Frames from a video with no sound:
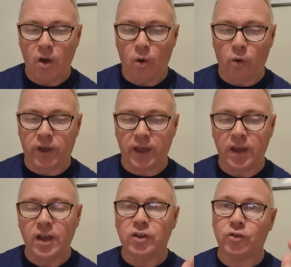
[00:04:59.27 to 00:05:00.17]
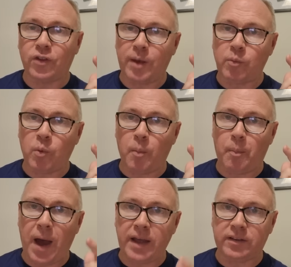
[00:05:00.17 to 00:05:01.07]
Okay, so then we went
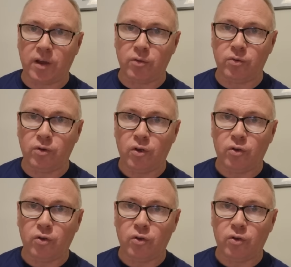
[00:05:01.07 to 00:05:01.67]
back down